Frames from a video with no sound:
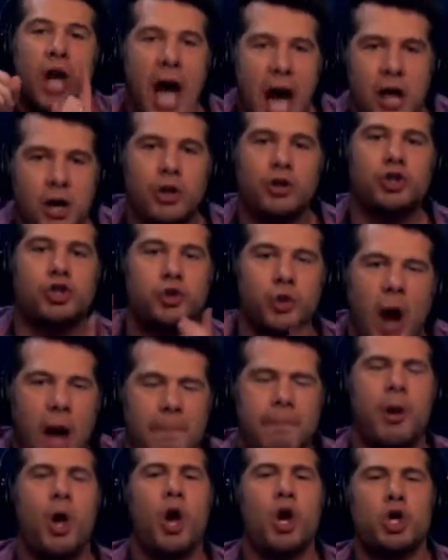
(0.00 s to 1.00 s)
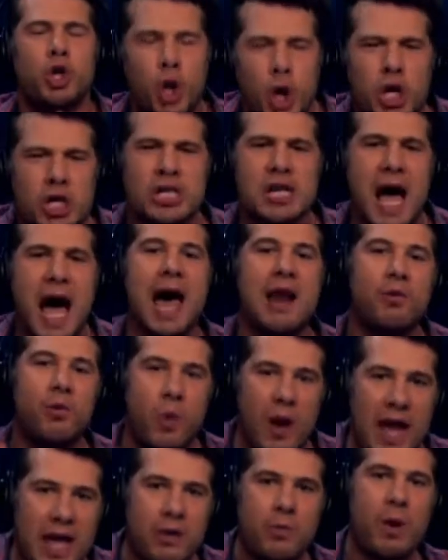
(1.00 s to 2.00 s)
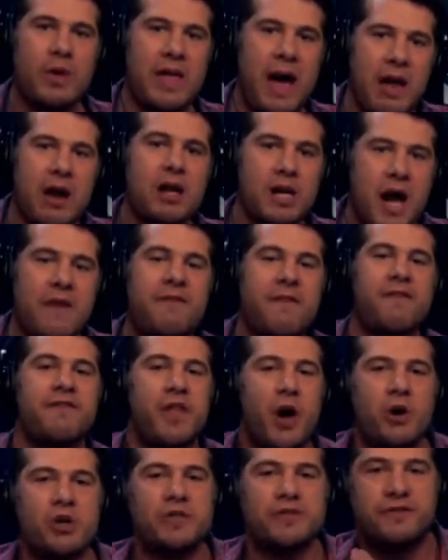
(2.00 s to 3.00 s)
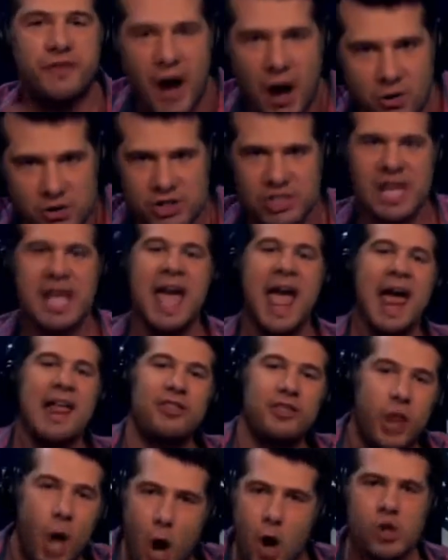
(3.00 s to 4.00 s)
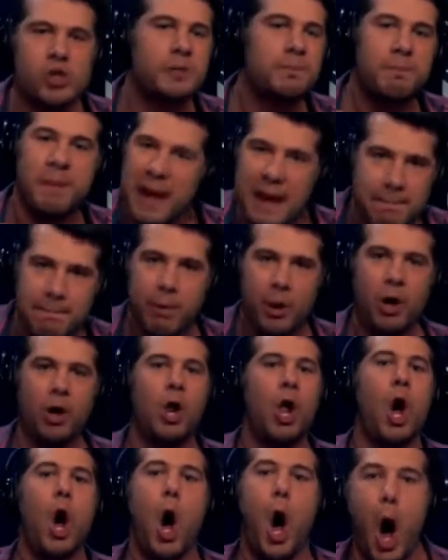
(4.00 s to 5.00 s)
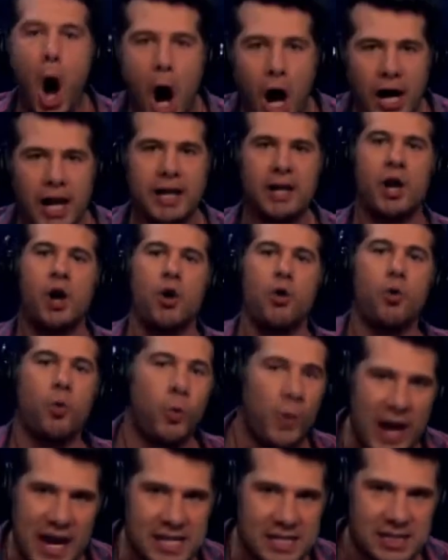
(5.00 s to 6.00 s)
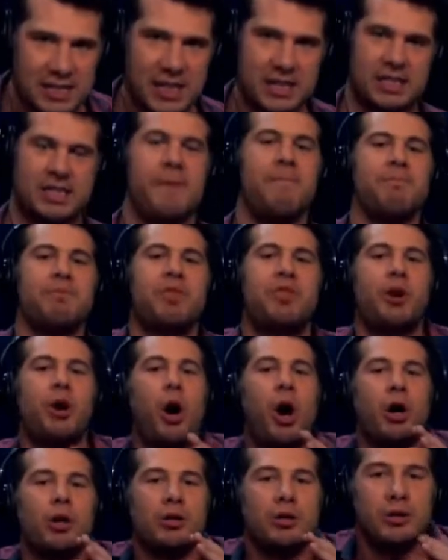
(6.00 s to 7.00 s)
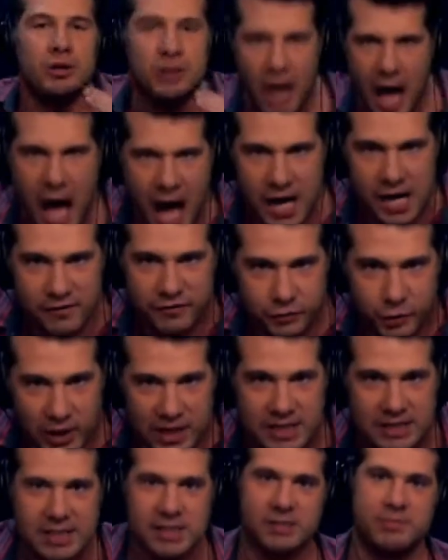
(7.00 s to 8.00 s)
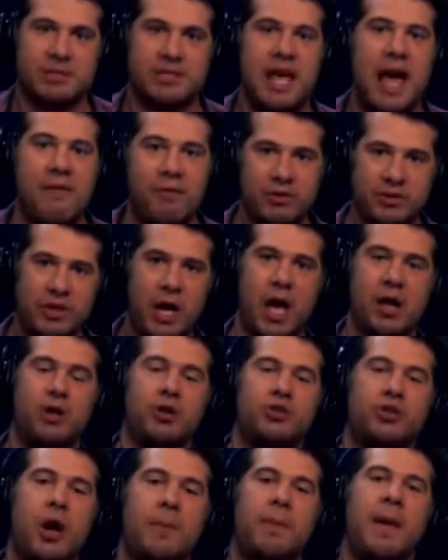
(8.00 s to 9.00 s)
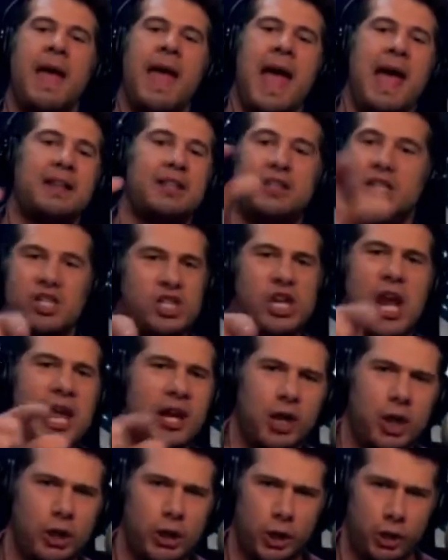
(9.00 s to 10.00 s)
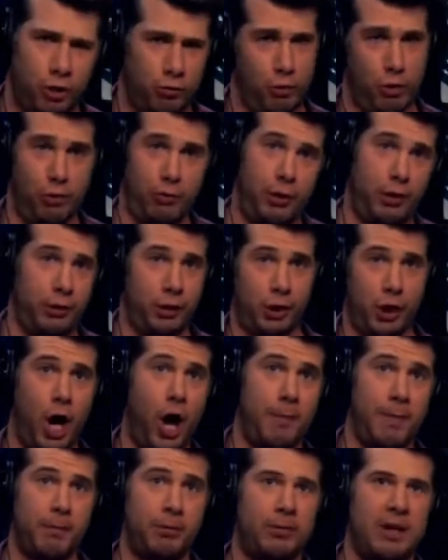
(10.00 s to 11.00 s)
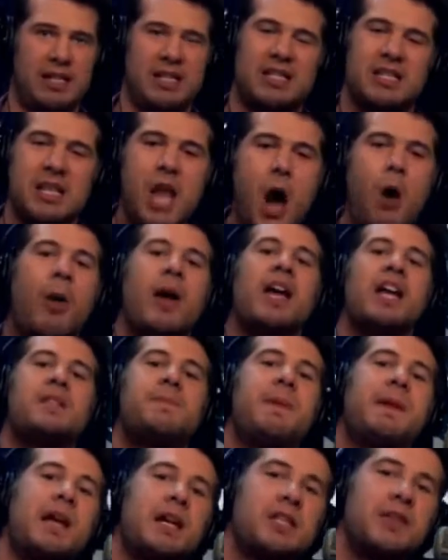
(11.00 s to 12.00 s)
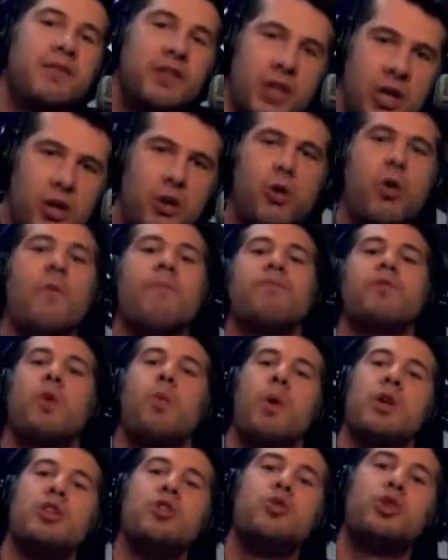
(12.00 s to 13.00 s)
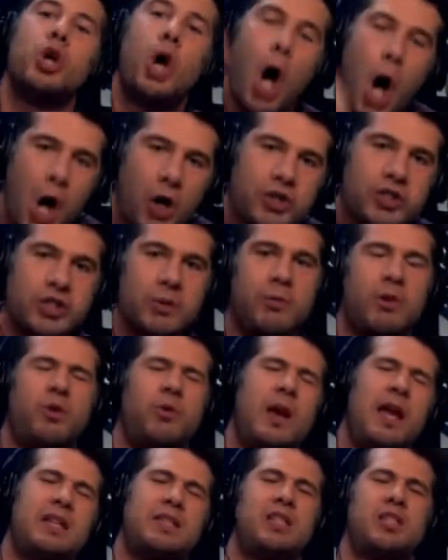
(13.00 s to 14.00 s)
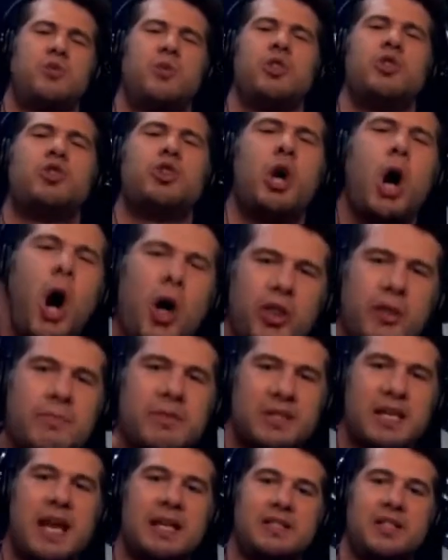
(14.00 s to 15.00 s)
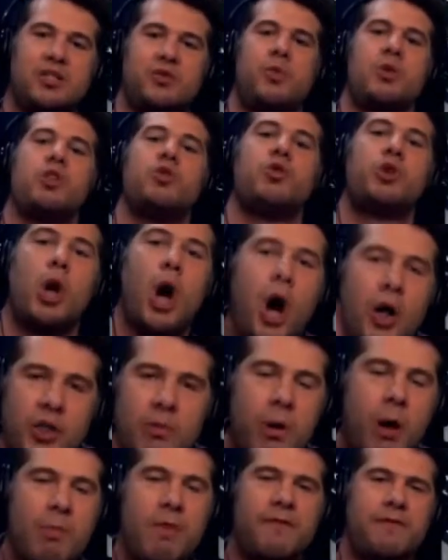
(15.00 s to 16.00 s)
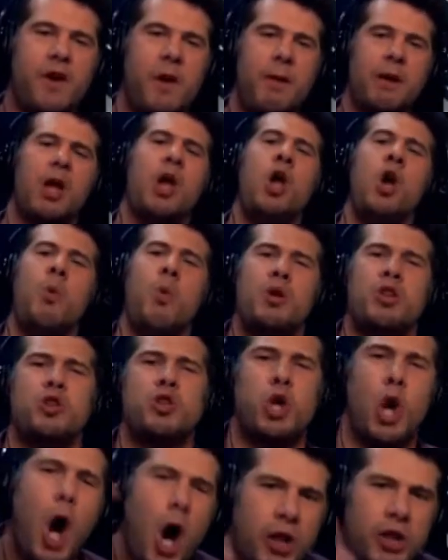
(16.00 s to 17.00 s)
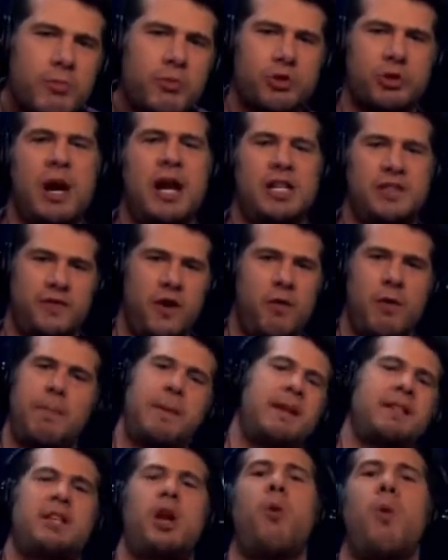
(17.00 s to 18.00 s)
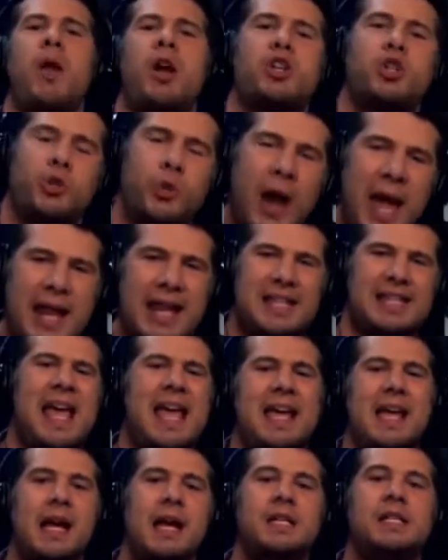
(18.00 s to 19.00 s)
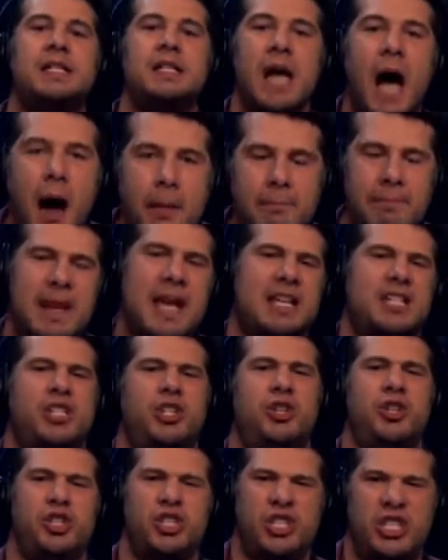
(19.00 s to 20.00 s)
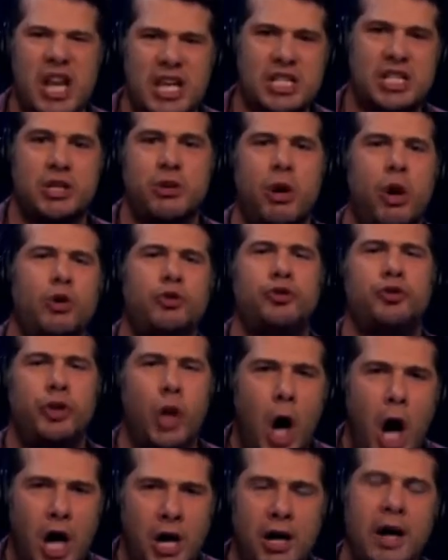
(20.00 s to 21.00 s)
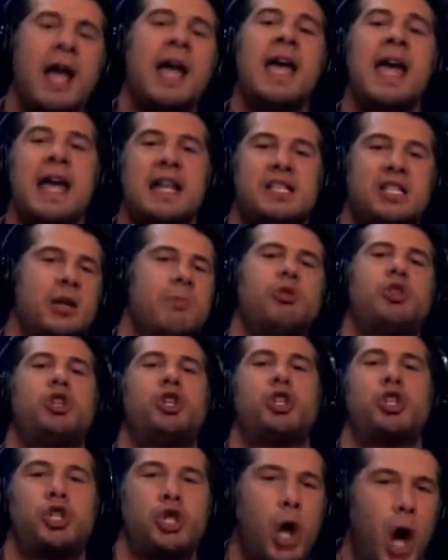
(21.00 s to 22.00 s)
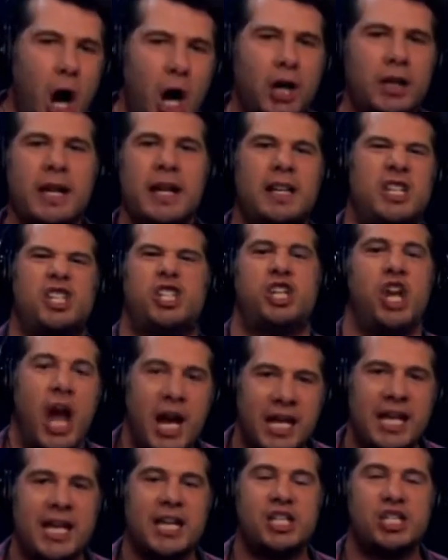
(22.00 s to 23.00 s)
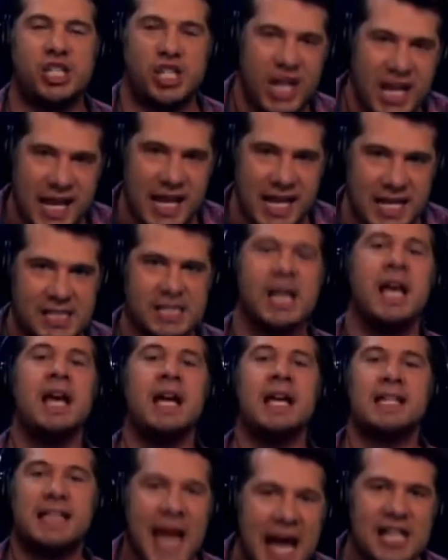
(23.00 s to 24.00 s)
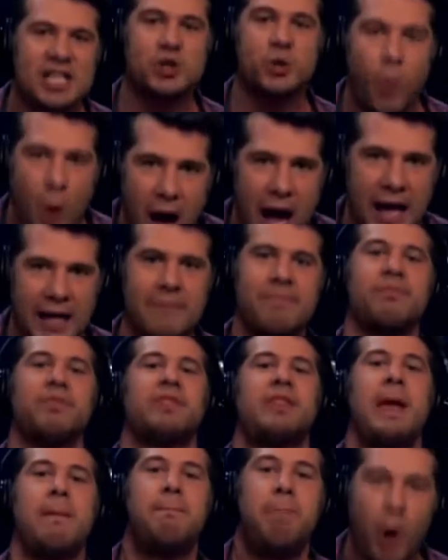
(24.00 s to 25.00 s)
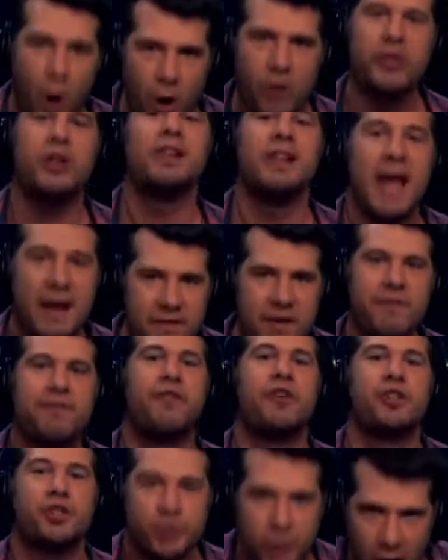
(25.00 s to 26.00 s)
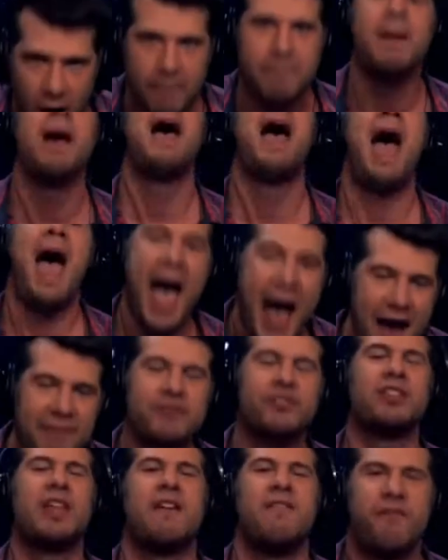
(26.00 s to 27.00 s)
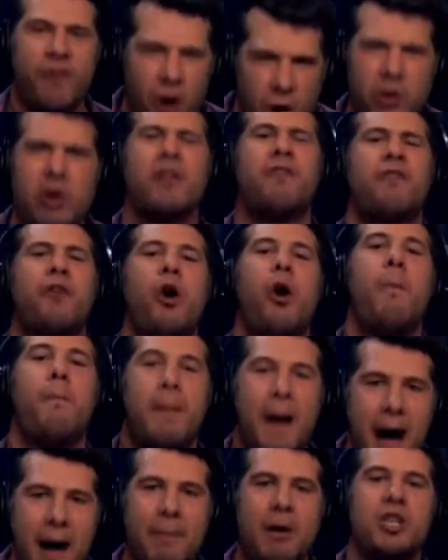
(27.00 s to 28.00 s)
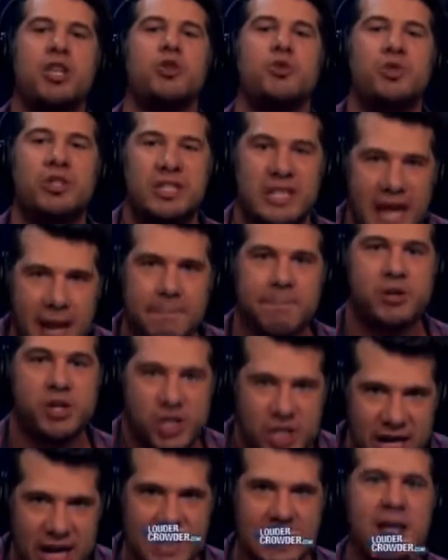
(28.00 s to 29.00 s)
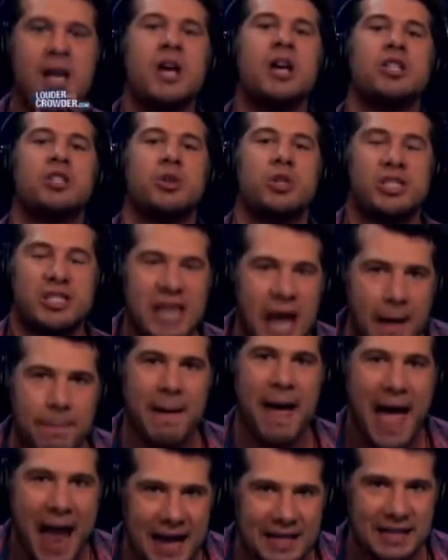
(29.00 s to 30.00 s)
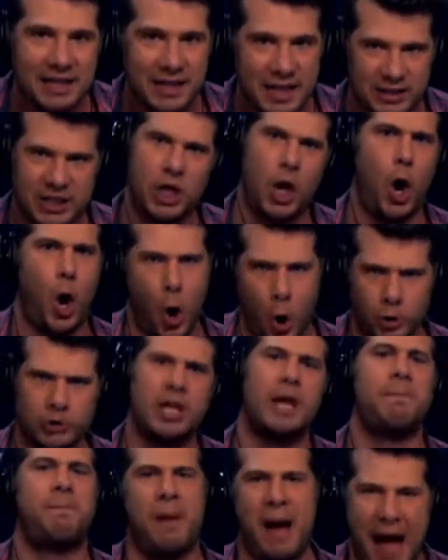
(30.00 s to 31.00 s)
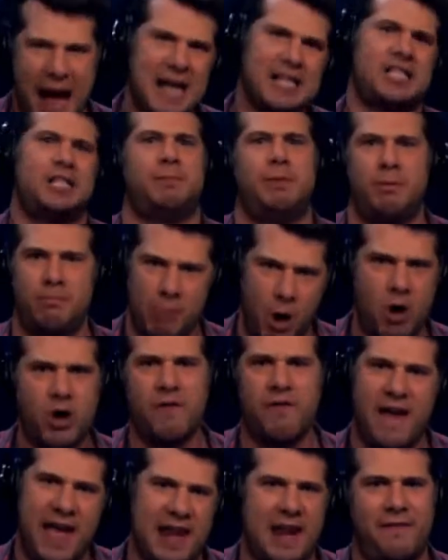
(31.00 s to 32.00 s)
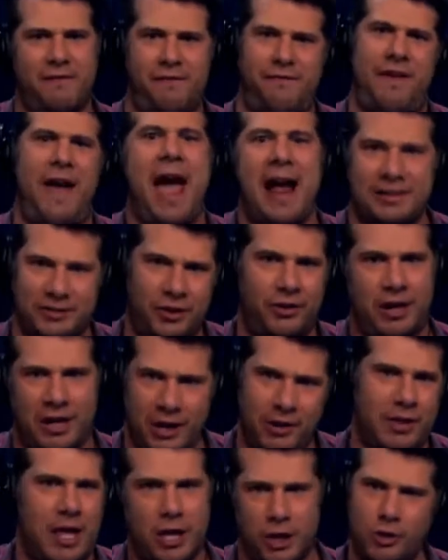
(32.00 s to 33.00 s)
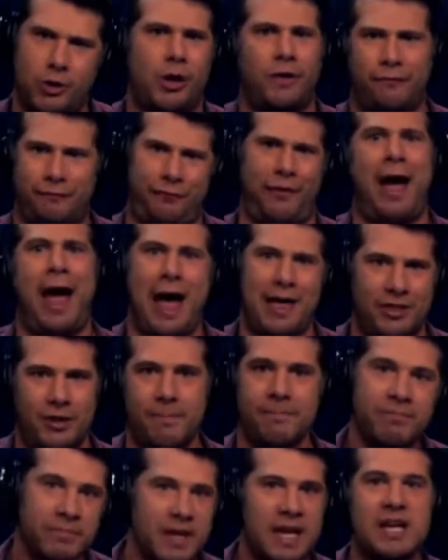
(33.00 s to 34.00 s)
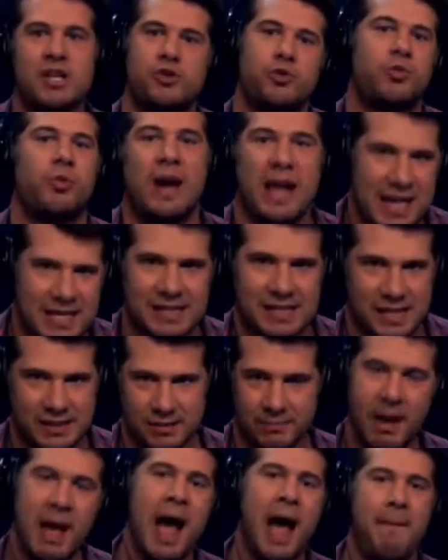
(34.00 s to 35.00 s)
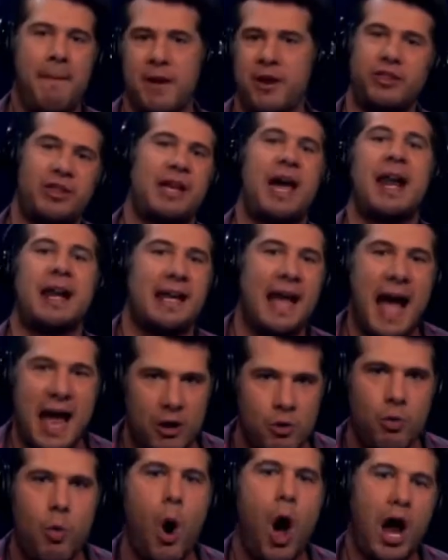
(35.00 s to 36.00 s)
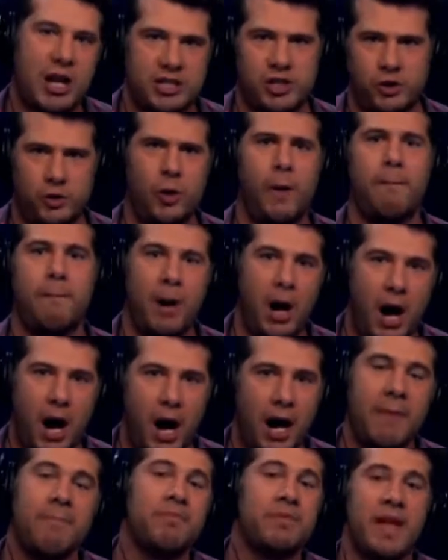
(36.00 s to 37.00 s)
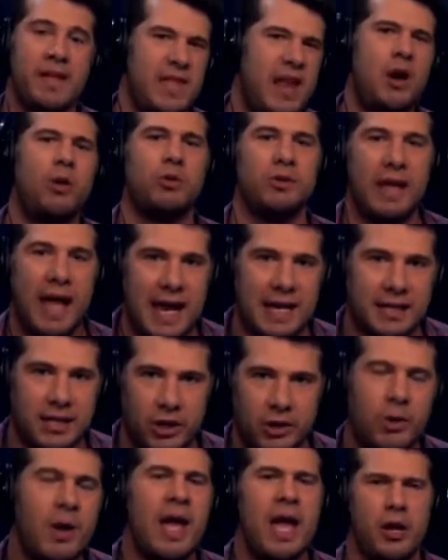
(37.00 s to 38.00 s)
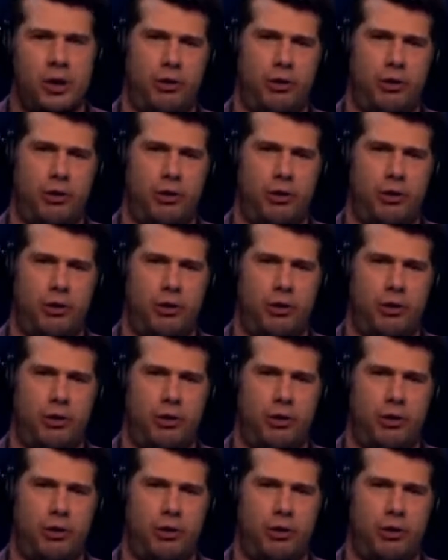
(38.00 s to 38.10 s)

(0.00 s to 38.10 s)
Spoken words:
Donald Trump could not win without enough of those votes. And those people aren't racist. There are a lot of criticisms to have with Donald Trump. And Shank earlier going, well, when you call people racist. No, it's because of you. When you call someone racist, when you call them sexist, when you call them homophobic, when you call them transphobic because they don't want a tranny taking a dump next to their 6-year-old daughter in some Charlotte Chuck E. Cheese, guess what? They pull the lever for Trump after they voted for Obama, you dipshit. So stop acting like the only possible motivating factor here that you could fathom is racism. I bet you're the kind of guy who walks into a bar and they don't like you.